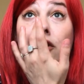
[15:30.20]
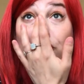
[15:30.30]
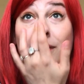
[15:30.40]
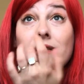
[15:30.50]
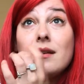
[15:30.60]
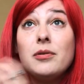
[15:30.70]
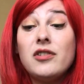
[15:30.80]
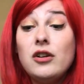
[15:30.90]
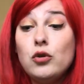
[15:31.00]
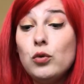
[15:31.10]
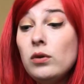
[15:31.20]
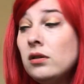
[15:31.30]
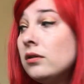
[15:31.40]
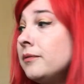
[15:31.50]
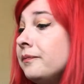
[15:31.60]
Do you wear slippers? I do.
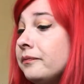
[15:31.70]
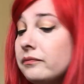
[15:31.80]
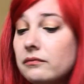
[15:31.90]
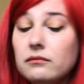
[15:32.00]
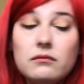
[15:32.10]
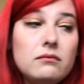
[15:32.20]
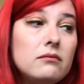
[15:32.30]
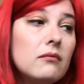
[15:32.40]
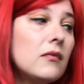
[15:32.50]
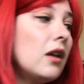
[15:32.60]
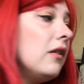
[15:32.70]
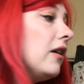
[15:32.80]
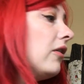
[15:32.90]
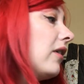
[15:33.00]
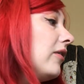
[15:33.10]

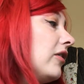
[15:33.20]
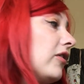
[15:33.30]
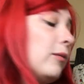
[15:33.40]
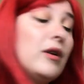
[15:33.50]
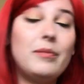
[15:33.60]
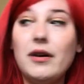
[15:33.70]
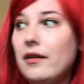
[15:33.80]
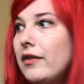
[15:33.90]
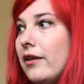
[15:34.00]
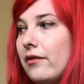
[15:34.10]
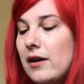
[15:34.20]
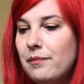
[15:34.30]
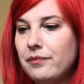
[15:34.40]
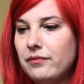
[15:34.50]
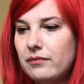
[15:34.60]
They're around here somewhere, but they're
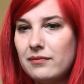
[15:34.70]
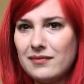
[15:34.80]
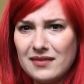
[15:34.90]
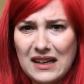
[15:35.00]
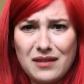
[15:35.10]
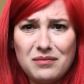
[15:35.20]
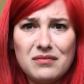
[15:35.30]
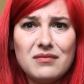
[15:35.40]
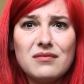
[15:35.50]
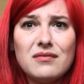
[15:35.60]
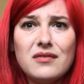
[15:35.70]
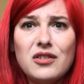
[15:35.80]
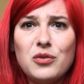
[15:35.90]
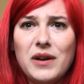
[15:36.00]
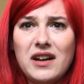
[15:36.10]
like
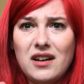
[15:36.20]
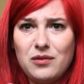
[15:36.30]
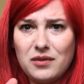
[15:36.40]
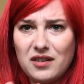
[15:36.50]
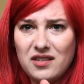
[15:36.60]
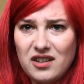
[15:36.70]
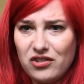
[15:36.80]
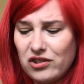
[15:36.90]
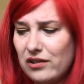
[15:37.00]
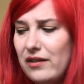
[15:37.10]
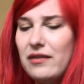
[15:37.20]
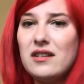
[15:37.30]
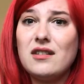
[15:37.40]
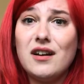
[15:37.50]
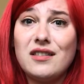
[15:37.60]
suede with the stitching around
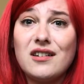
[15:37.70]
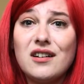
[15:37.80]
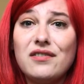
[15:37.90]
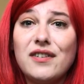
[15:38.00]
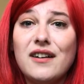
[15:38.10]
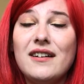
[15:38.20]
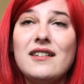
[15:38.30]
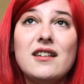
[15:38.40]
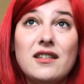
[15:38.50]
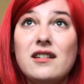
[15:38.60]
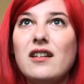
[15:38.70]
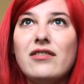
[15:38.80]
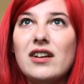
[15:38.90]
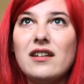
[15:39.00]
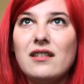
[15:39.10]
the side and they're kind of furry inside. They're
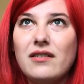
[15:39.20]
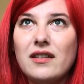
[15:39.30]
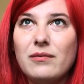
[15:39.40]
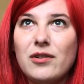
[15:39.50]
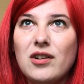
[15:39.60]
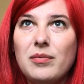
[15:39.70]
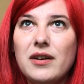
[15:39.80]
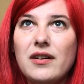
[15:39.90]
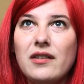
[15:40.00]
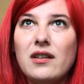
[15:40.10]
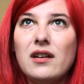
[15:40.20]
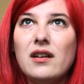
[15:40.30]
lovely. I've had them for a couple of years.